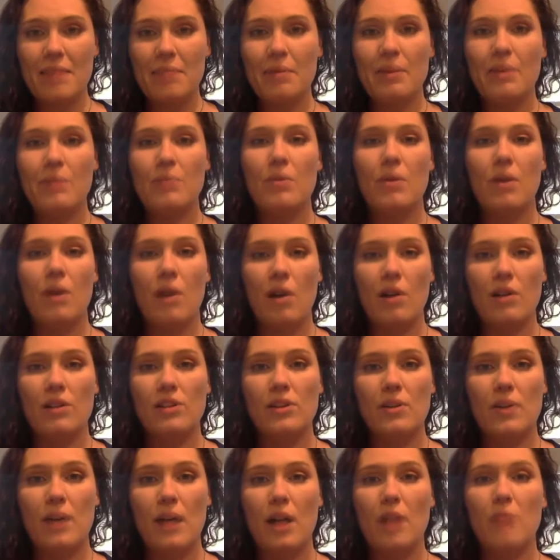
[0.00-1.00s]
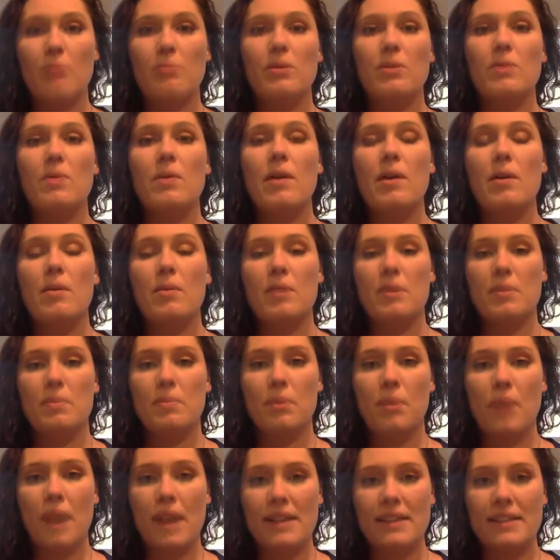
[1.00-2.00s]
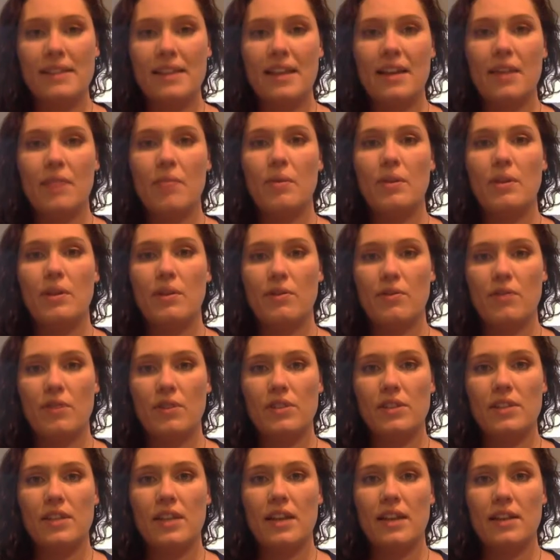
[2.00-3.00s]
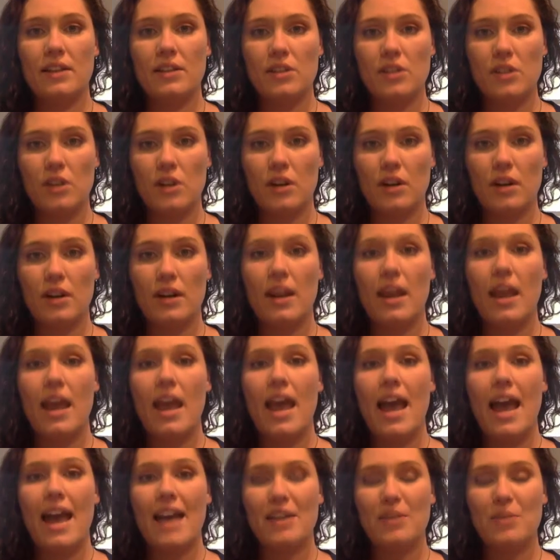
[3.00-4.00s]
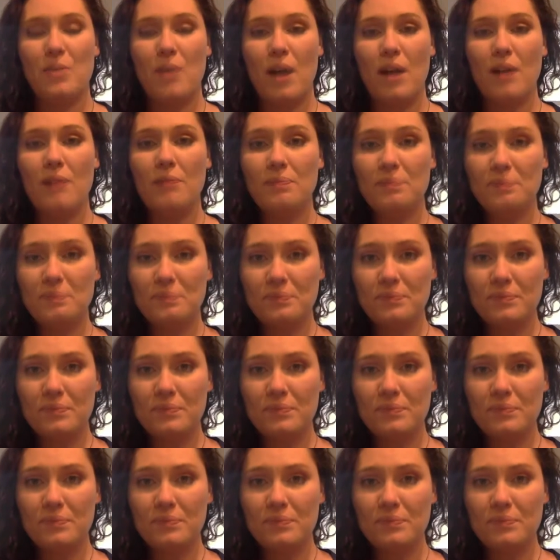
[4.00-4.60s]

but it will also help you with pricing when you're first getting started as well.